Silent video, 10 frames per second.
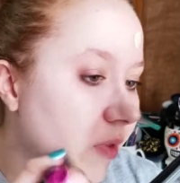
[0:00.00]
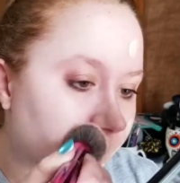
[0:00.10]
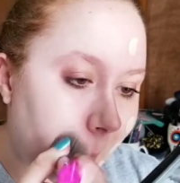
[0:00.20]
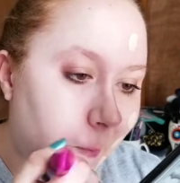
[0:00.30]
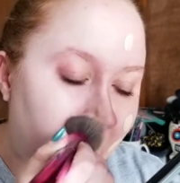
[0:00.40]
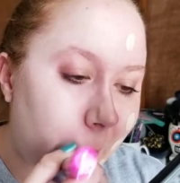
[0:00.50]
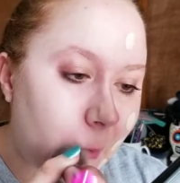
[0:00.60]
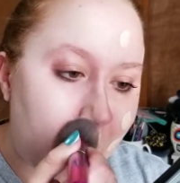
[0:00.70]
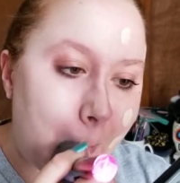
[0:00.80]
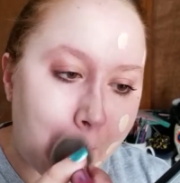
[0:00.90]
This has
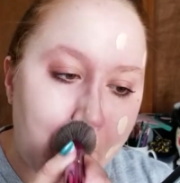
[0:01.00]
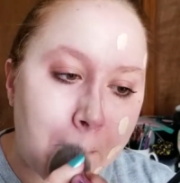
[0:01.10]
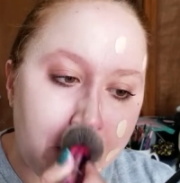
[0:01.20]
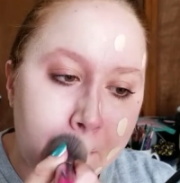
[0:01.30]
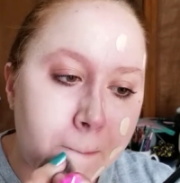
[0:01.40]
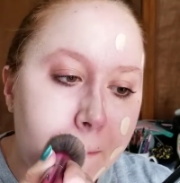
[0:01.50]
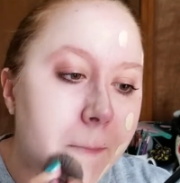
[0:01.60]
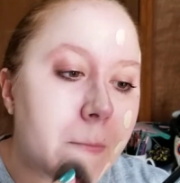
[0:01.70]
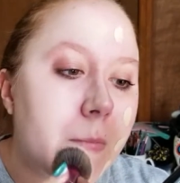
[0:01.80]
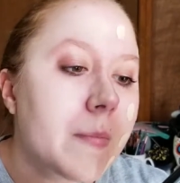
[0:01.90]
kind
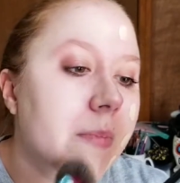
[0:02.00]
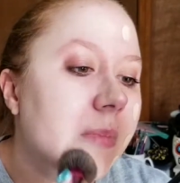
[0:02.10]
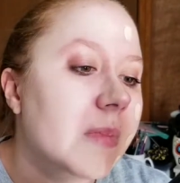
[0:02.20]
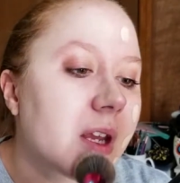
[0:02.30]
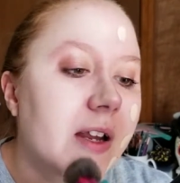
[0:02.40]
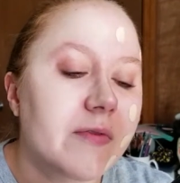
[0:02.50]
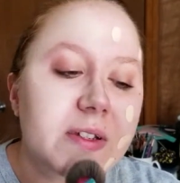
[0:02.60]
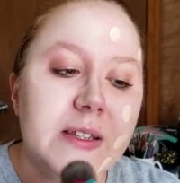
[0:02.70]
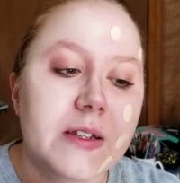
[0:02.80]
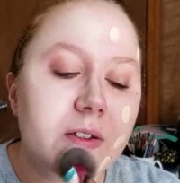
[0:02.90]
of a
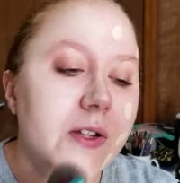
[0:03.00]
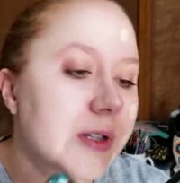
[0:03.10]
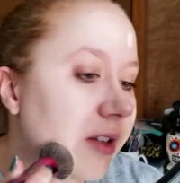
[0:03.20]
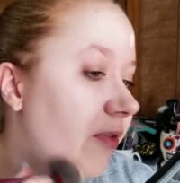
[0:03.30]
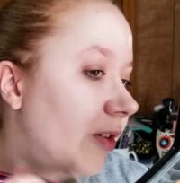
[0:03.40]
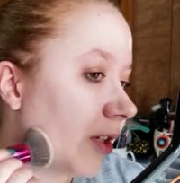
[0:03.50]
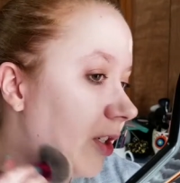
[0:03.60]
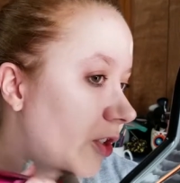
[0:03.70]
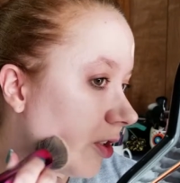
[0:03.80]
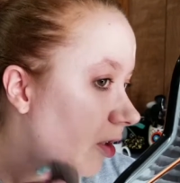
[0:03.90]
scent to it, the
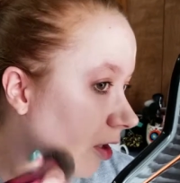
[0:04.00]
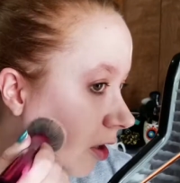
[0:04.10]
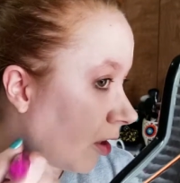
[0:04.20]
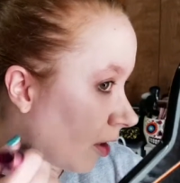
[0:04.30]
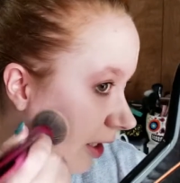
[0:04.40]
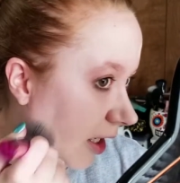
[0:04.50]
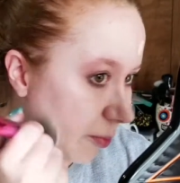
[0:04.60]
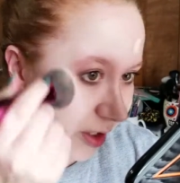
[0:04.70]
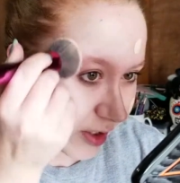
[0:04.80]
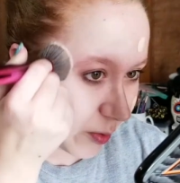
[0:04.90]
foundation. I can't
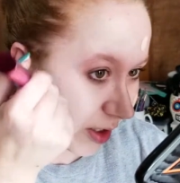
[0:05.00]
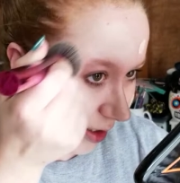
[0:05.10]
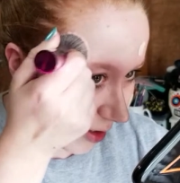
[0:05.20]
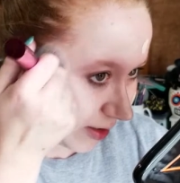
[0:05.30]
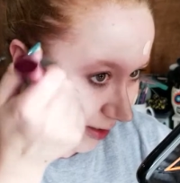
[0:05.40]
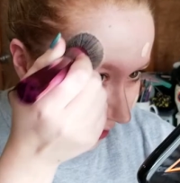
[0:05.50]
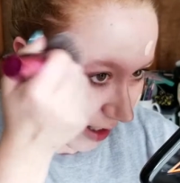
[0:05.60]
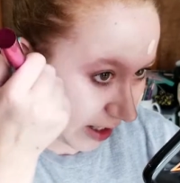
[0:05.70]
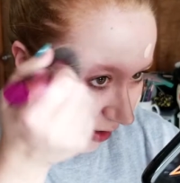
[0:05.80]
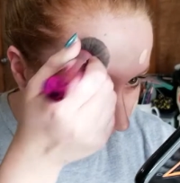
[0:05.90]
place what it is. It's
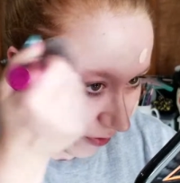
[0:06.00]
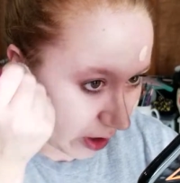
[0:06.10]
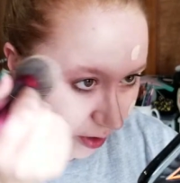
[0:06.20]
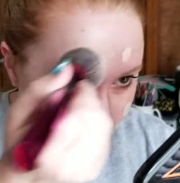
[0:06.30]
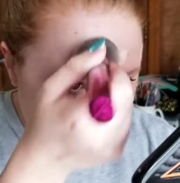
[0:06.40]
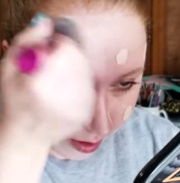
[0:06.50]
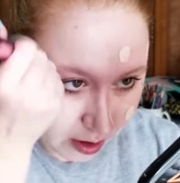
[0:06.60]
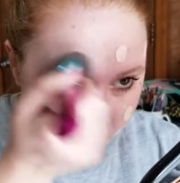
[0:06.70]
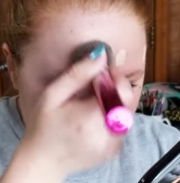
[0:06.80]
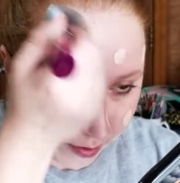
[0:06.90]
kind of fragrant,
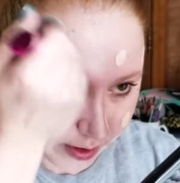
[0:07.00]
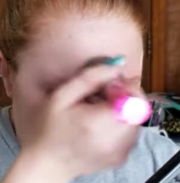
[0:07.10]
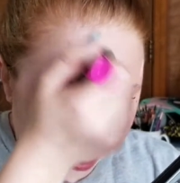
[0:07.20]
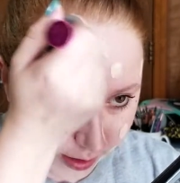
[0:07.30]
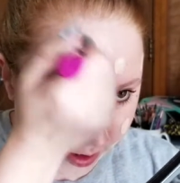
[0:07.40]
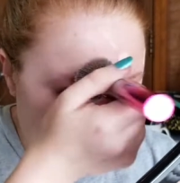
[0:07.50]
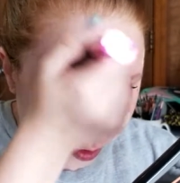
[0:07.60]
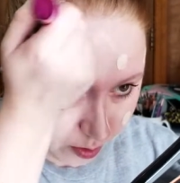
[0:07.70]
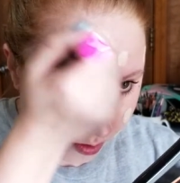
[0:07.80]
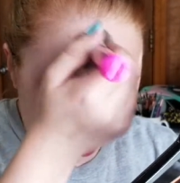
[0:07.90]
like an
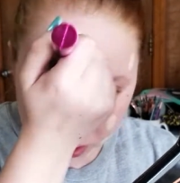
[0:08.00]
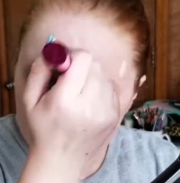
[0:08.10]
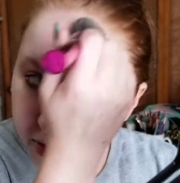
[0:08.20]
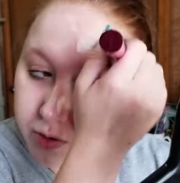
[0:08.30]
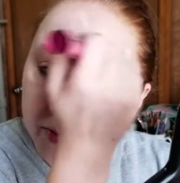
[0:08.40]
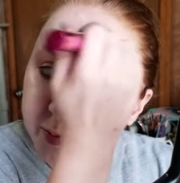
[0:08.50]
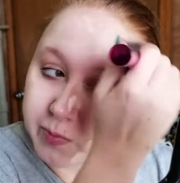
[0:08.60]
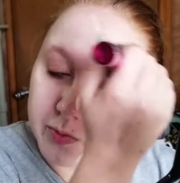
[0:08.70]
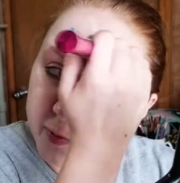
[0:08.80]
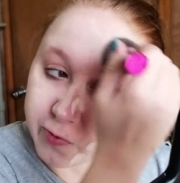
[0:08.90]
actual
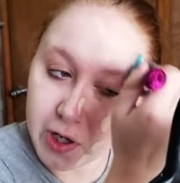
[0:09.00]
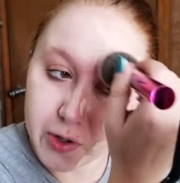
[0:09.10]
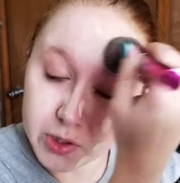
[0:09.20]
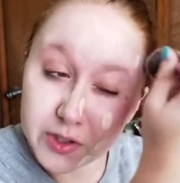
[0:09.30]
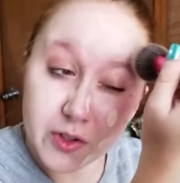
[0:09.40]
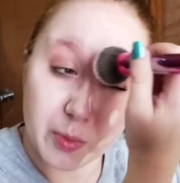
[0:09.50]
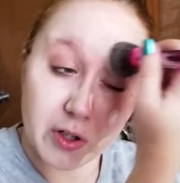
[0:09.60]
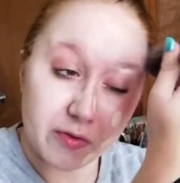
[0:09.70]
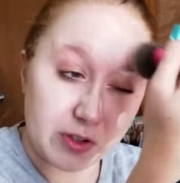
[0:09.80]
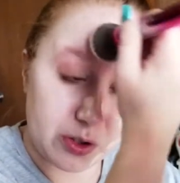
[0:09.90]
fragrance or
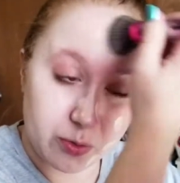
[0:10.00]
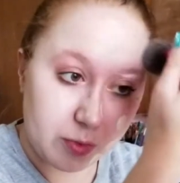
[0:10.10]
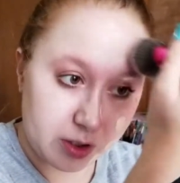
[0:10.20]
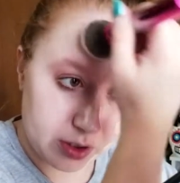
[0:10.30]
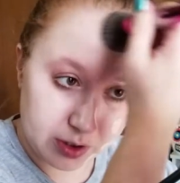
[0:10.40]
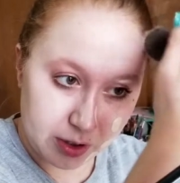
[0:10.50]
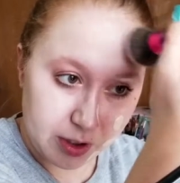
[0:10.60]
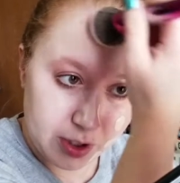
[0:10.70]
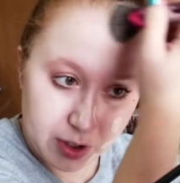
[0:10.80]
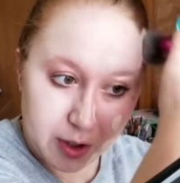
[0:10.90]
perfume,
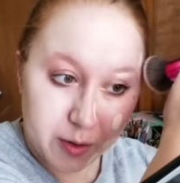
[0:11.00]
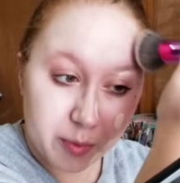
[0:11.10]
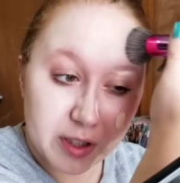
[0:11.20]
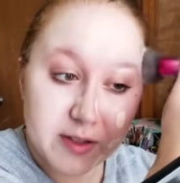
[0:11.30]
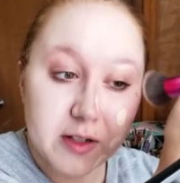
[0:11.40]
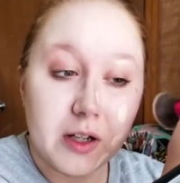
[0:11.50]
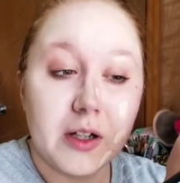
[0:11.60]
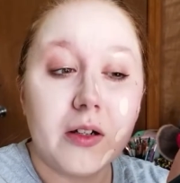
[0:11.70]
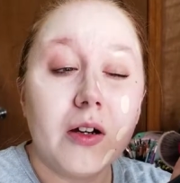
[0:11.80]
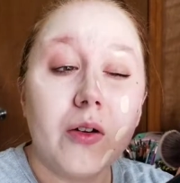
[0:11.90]
but it's not.
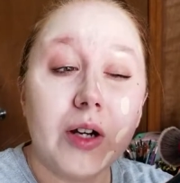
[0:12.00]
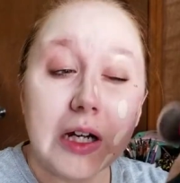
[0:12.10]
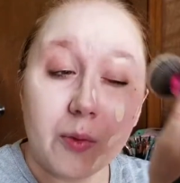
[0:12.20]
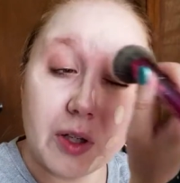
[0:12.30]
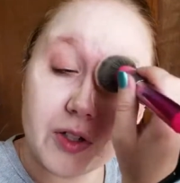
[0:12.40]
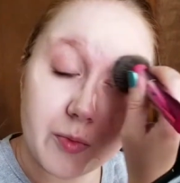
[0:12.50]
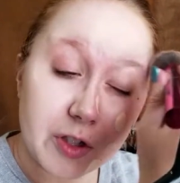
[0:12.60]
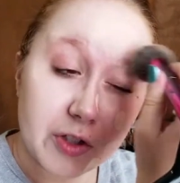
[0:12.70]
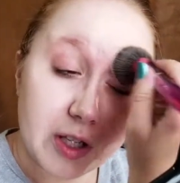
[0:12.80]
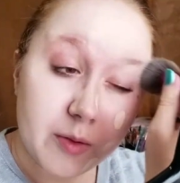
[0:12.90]
Oh, I got way too much
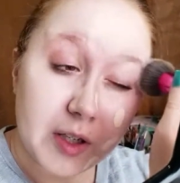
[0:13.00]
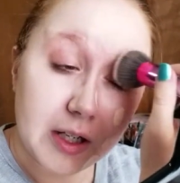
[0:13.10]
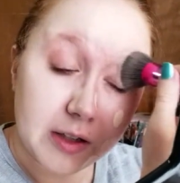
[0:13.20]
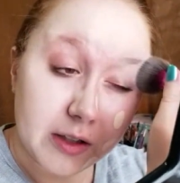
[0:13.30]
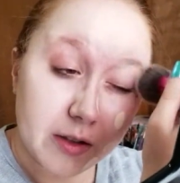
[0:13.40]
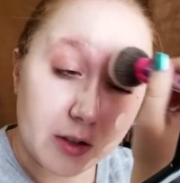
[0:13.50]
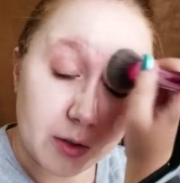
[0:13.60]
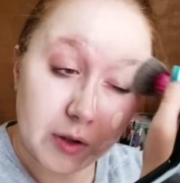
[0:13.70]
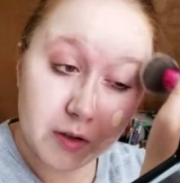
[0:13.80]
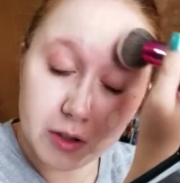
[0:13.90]
of that on my eyelid. Oh
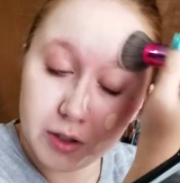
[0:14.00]
well.